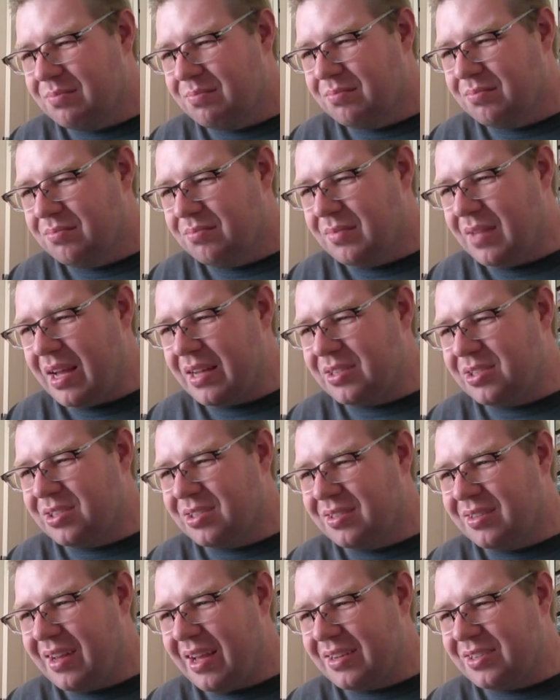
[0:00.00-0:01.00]

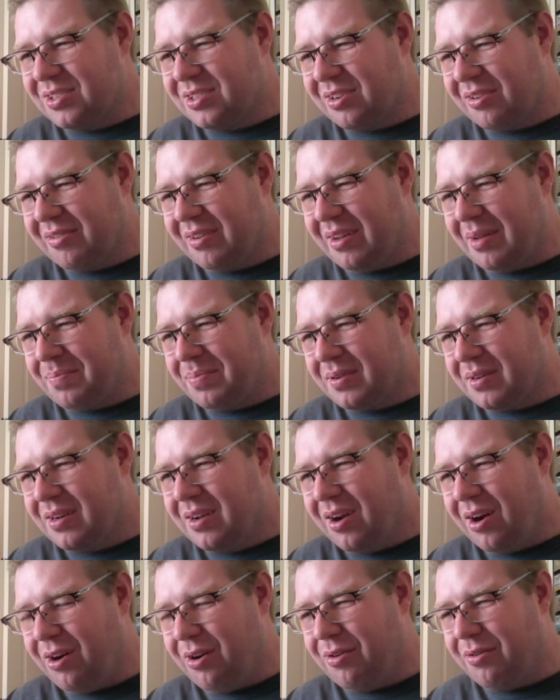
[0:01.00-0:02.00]
Not showing up.
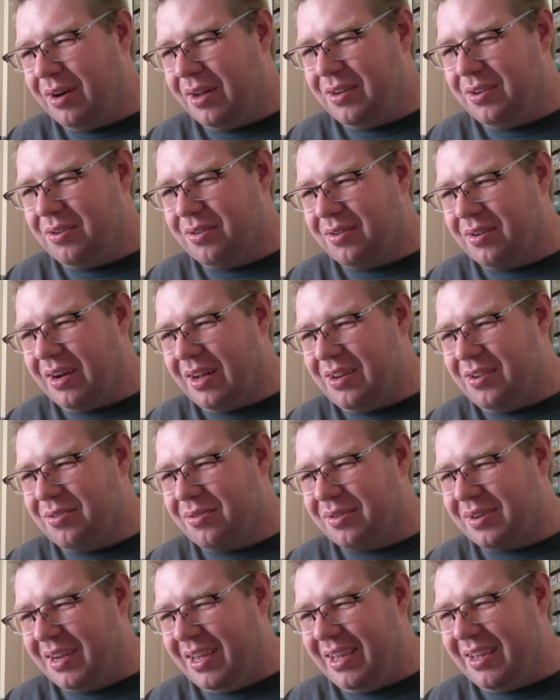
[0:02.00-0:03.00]
Oh,
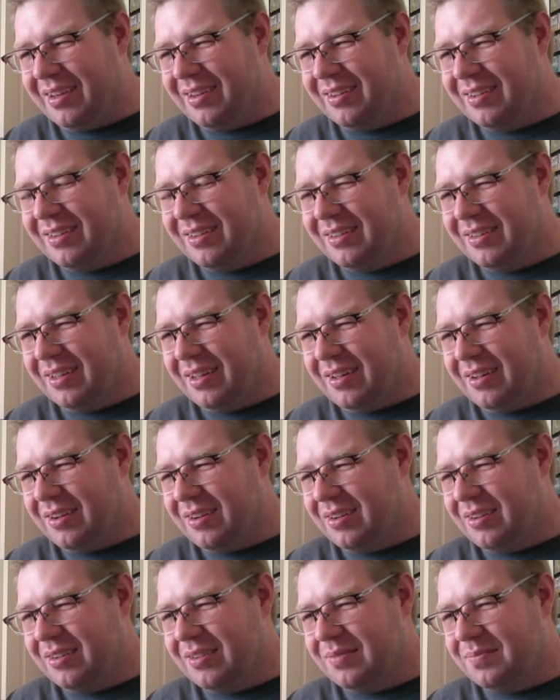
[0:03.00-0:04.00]
Anori.
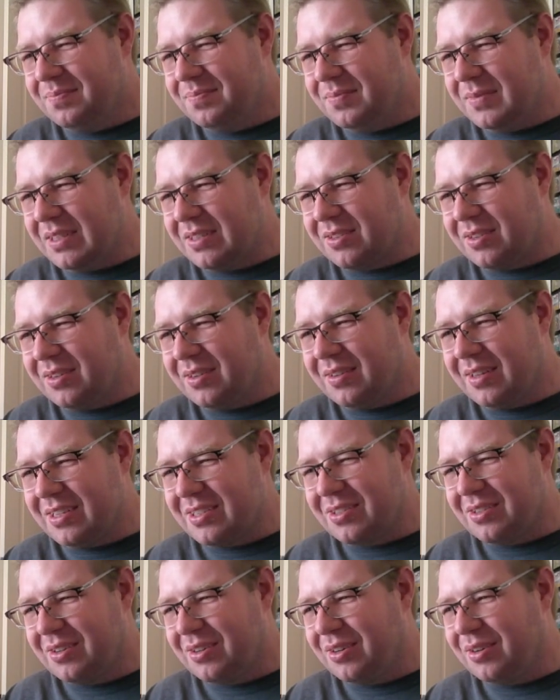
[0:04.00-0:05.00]
This
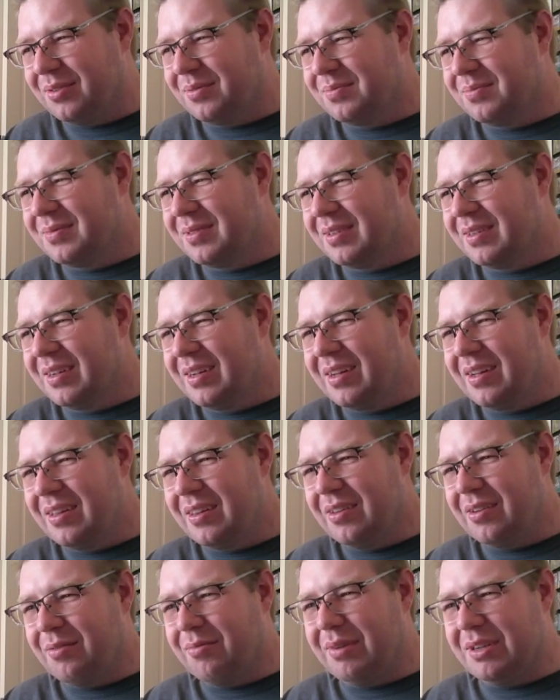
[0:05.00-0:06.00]
girl,
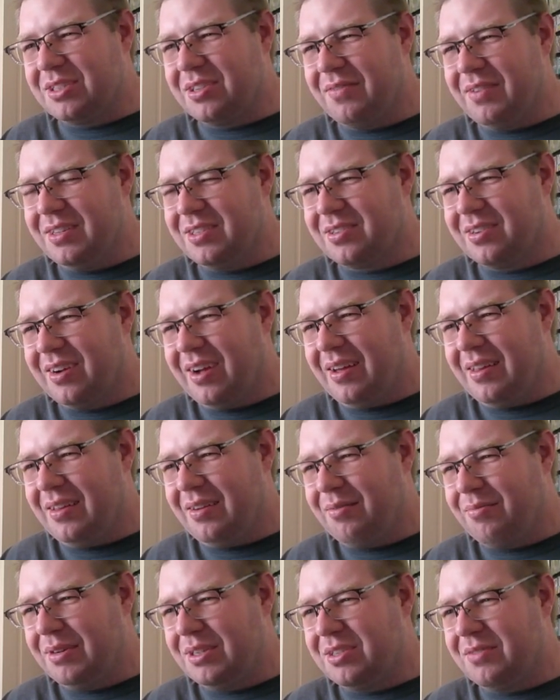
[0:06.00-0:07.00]
the witch of
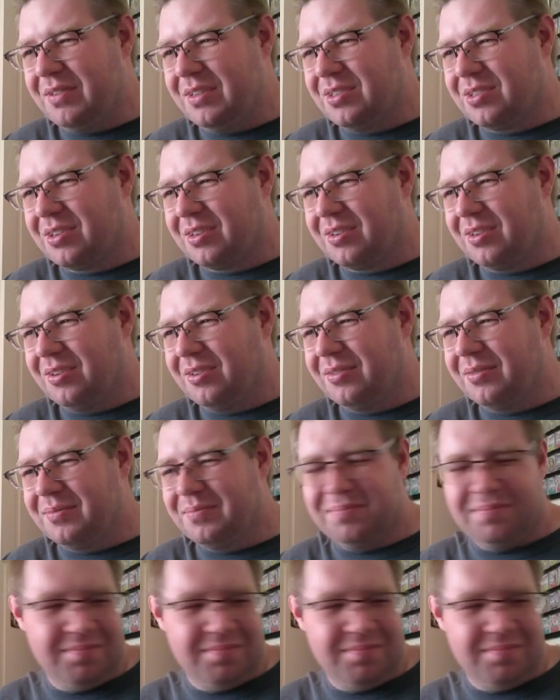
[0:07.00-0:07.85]
Internal.